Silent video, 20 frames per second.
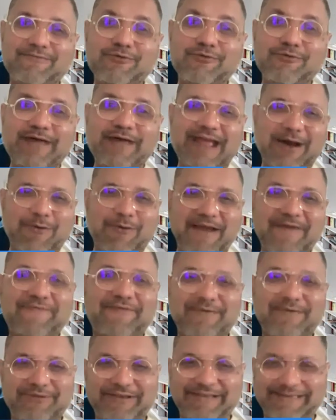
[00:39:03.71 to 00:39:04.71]
moving away
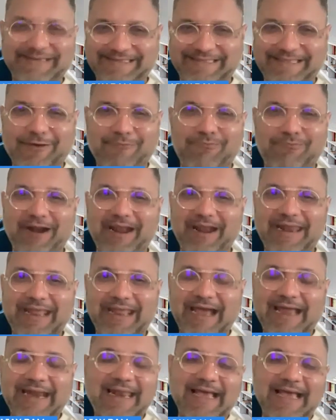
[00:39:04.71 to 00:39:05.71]
from just their brand
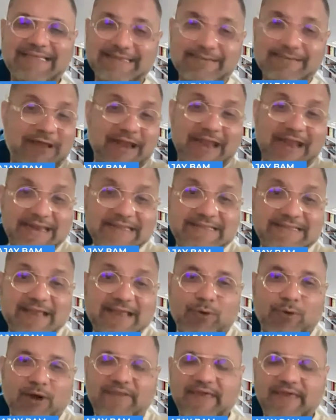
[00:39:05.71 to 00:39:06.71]
guidelines. I mean, I
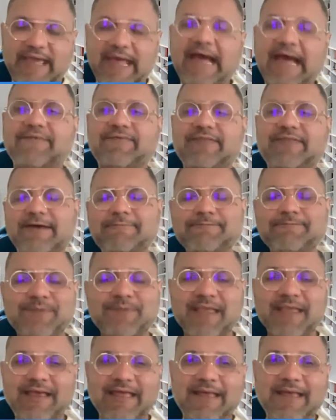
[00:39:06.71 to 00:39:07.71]
understand why they have them,
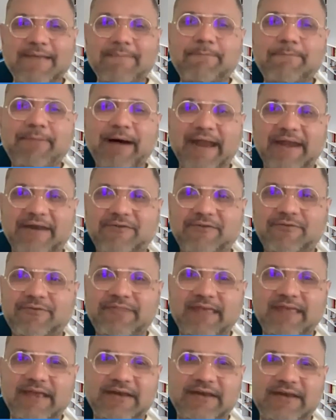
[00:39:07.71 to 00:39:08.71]
but
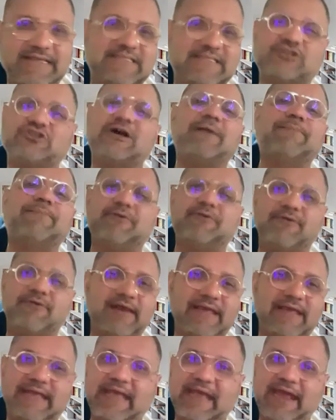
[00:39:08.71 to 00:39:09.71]
does the shopper
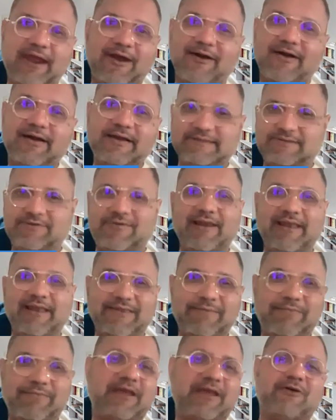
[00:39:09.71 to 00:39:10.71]
really care is really
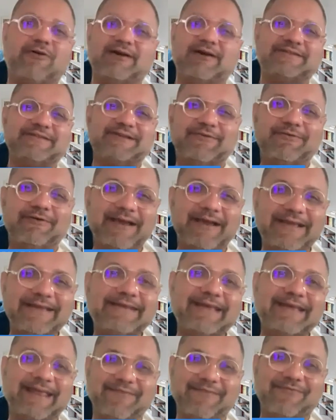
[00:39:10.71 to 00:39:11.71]
the big question, right?
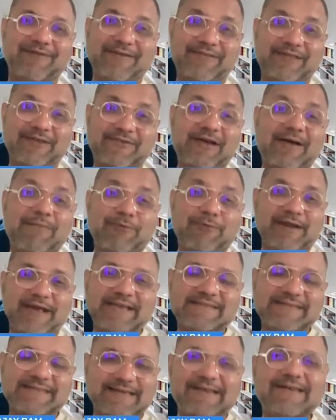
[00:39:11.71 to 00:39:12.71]
And if the shopper
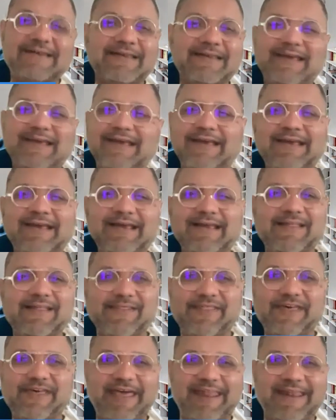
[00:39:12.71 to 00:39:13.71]
doesn't,
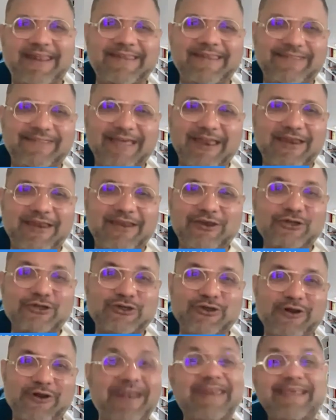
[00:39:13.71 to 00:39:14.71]
then you
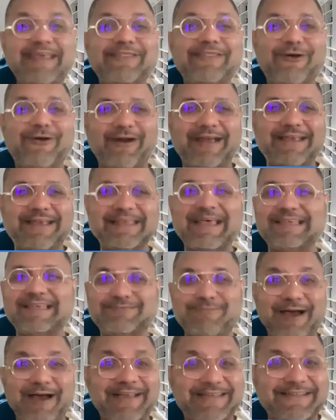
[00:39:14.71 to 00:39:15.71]
shouldn't either as
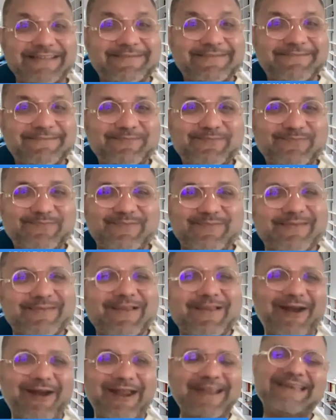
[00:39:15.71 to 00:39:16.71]
much,
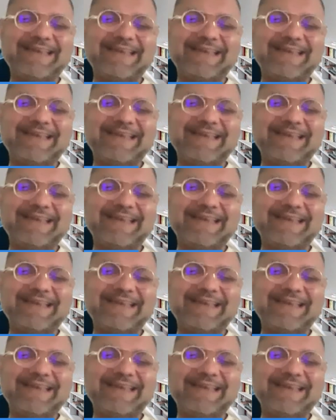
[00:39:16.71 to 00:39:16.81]
right?